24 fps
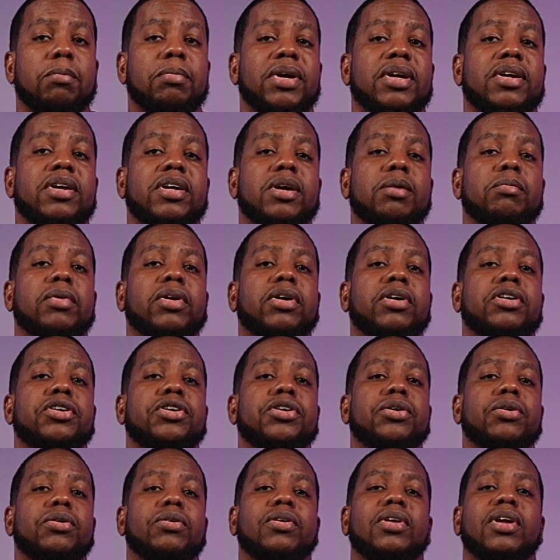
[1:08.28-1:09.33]
to be similar
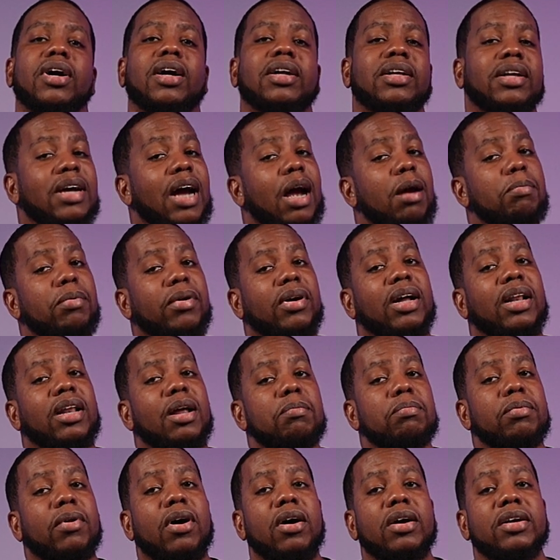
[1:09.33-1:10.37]
to the type of
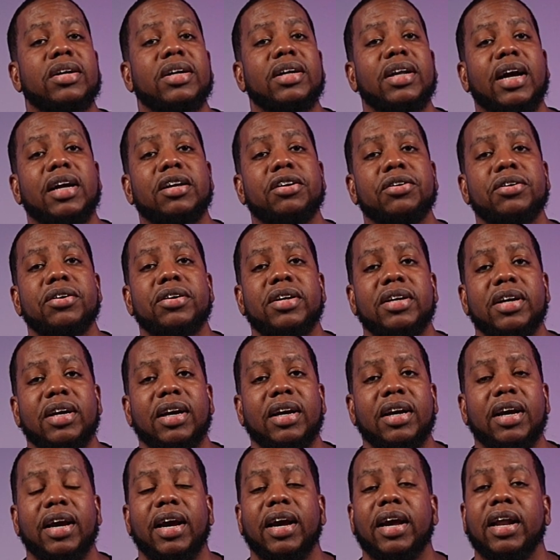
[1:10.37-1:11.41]
clip launching that you
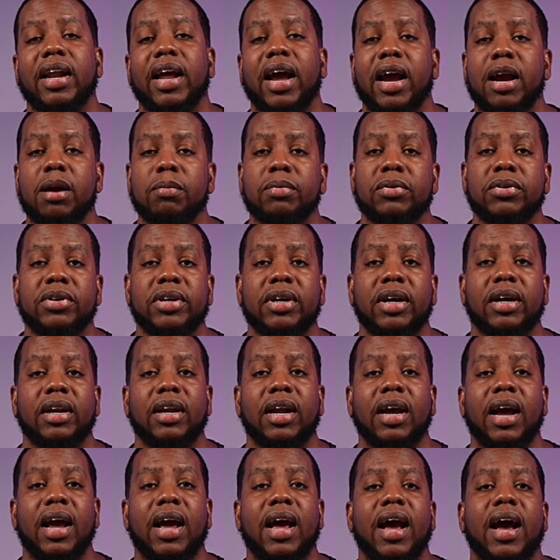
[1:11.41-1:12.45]
see in
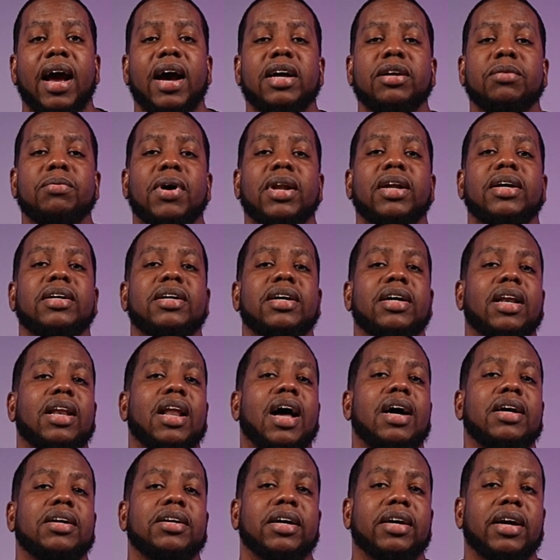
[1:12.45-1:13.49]
Ableton, as well as in
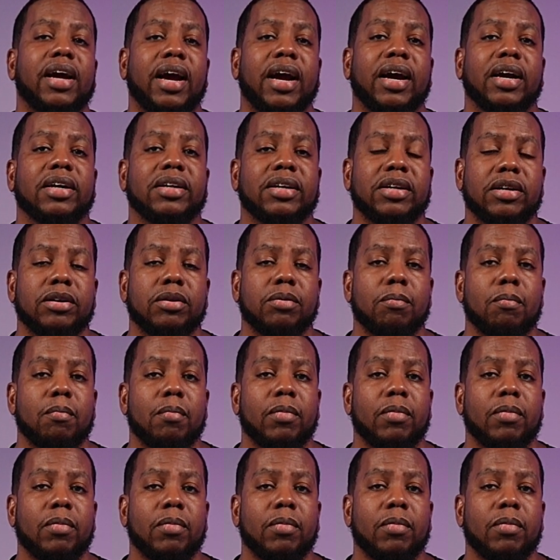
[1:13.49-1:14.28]
Logic X.